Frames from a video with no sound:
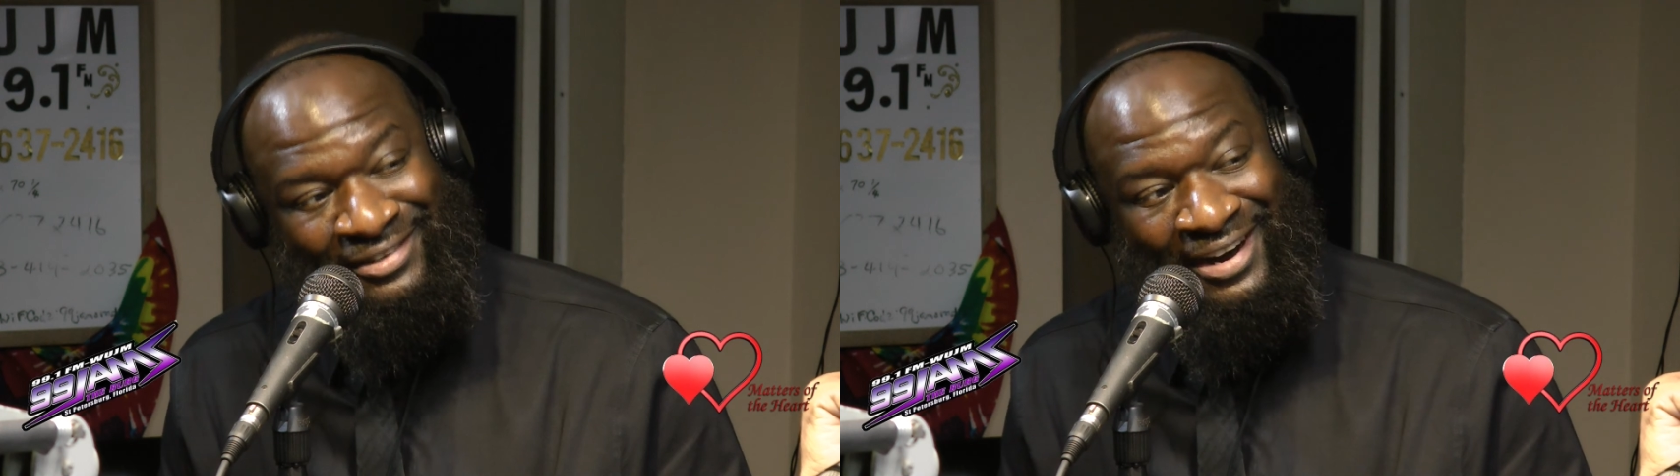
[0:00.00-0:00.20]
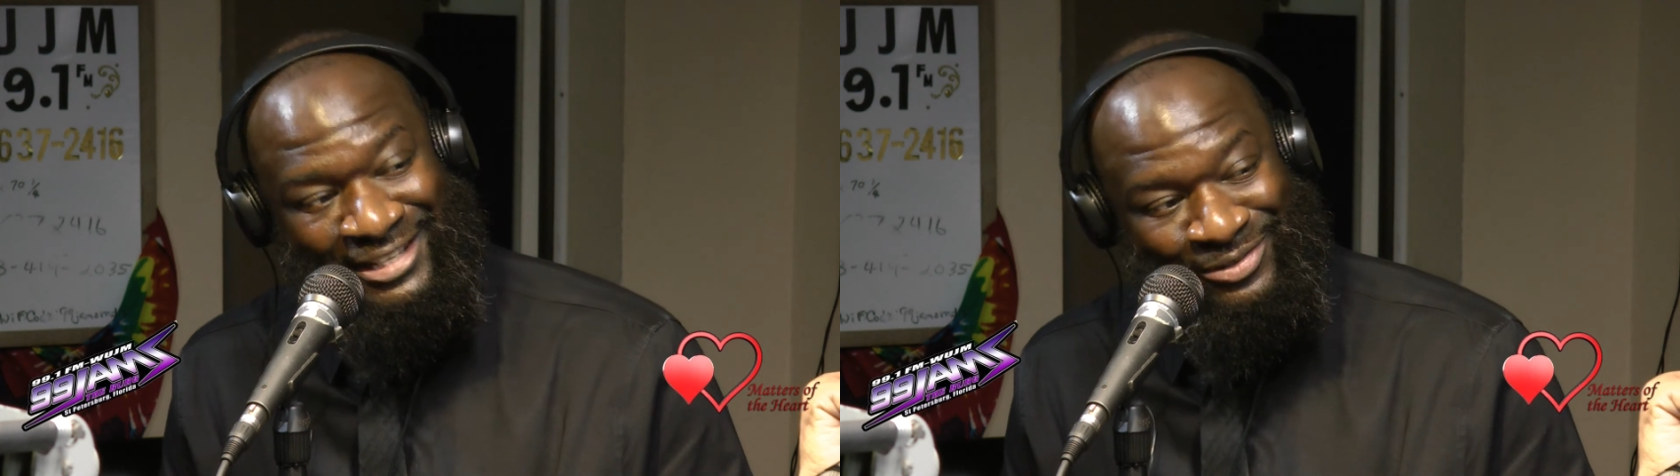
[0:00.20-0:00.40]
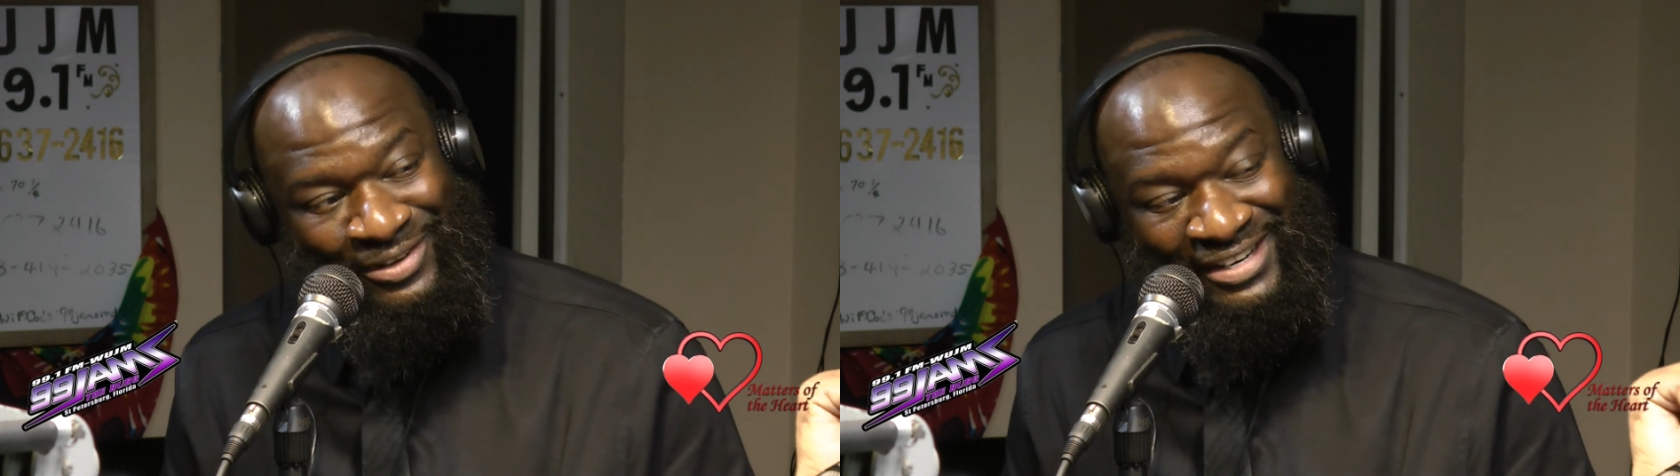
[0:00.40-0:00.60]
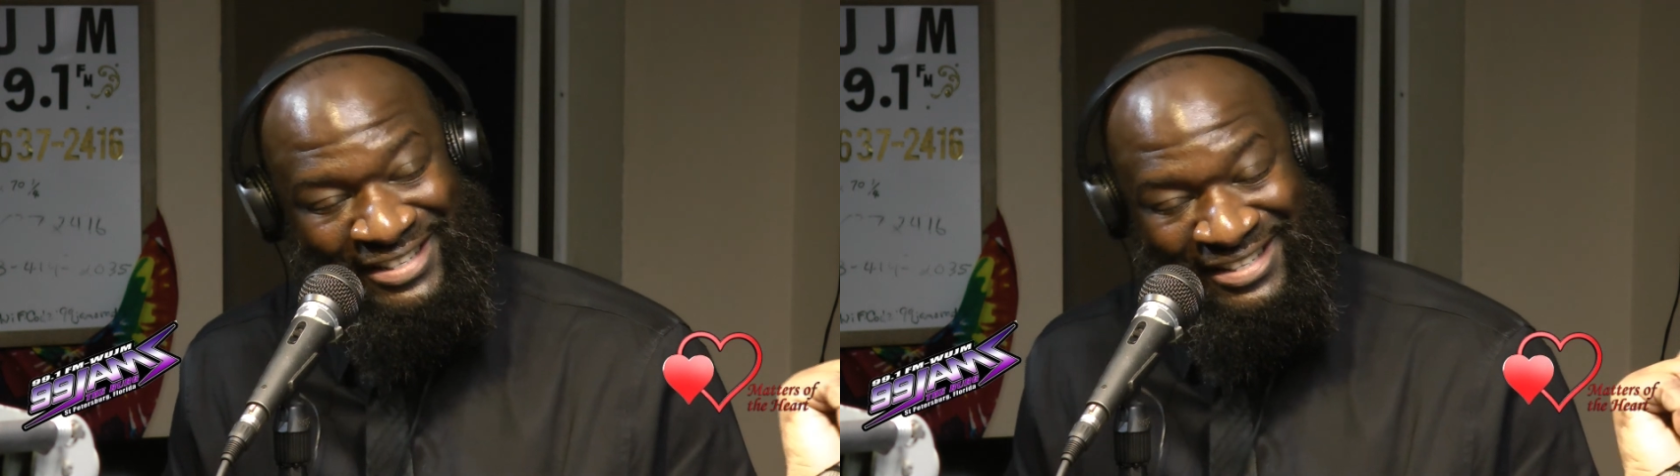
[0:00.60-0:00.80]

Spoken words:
graduation.